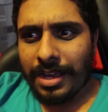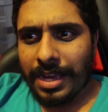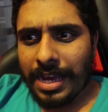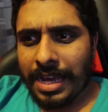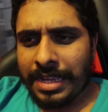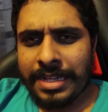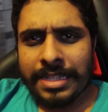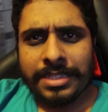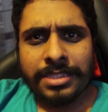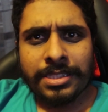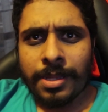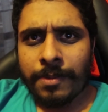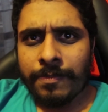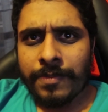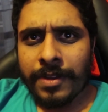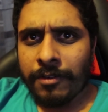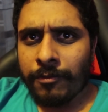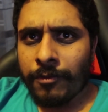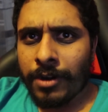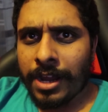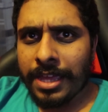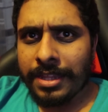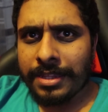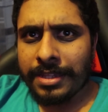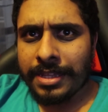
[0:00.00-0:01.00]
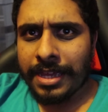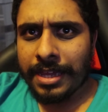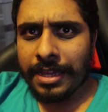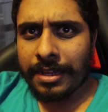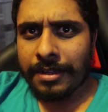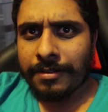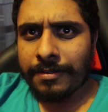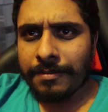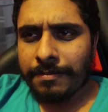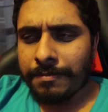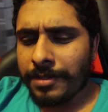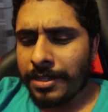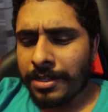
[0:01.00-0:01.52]
I did something right
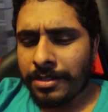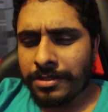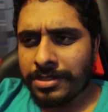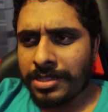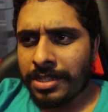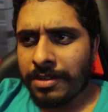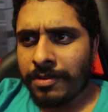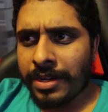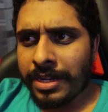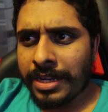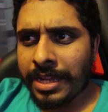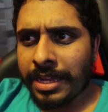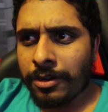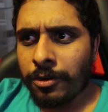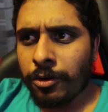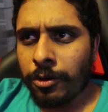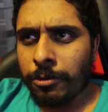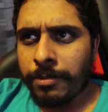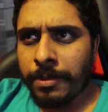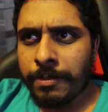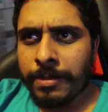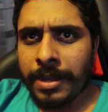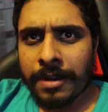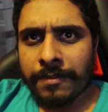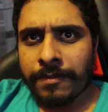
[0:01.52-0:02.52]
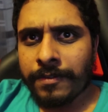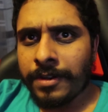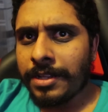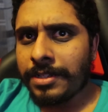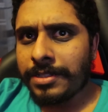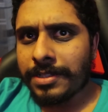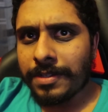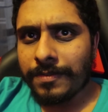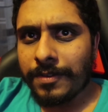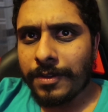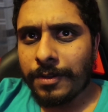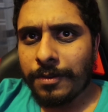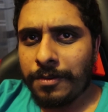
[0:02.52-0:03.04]
there, considering they called me back for an
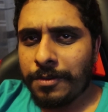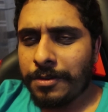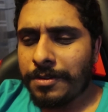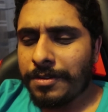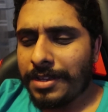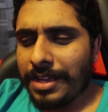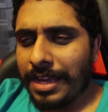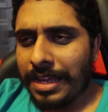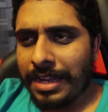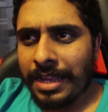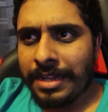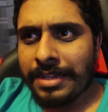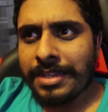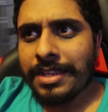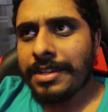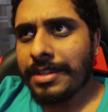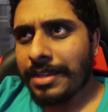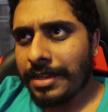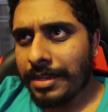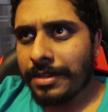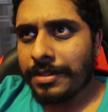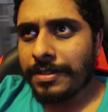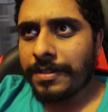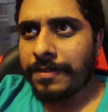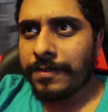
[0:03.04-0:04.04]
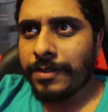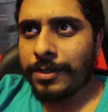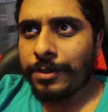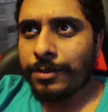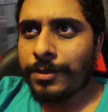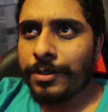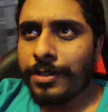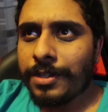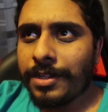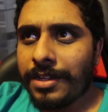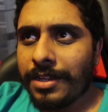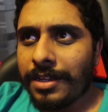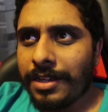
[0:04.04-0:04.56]
interview. And I did the
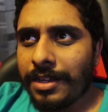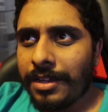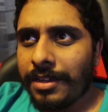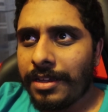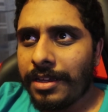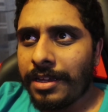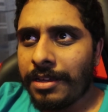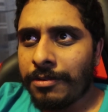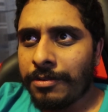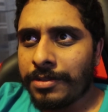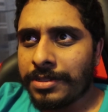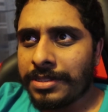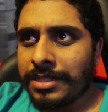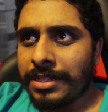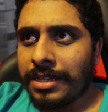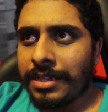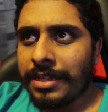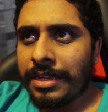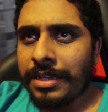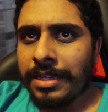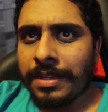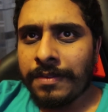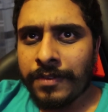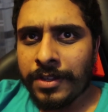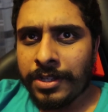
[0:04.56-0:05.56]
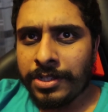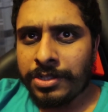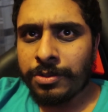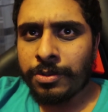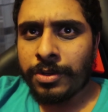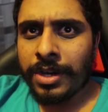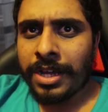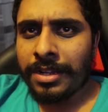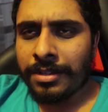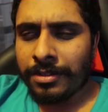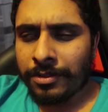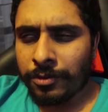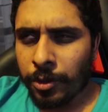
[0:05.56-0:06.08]
interview. It was an
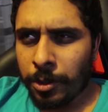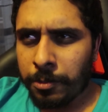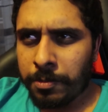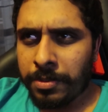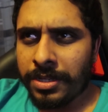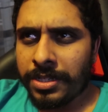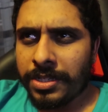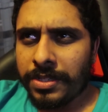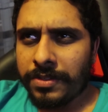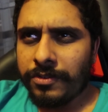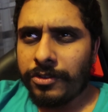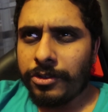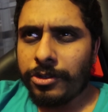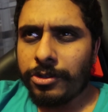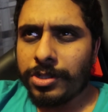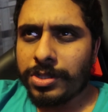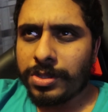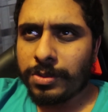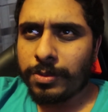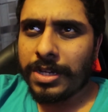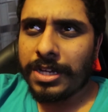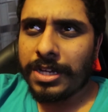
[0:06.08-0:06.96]
individual and group interview as